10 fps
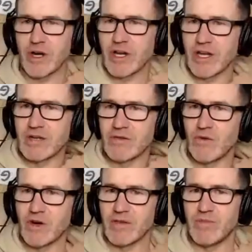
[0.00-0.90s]

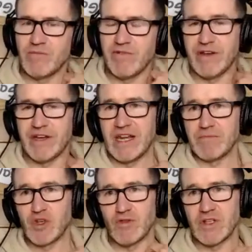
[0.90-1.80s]
can people find that?
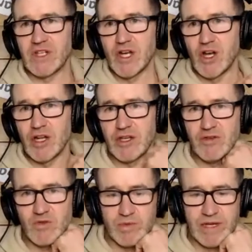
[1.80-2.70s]
I'm sure it's in all the
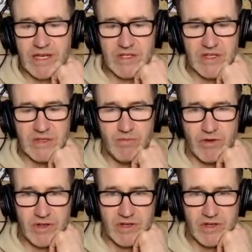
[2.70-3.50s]
usual places, but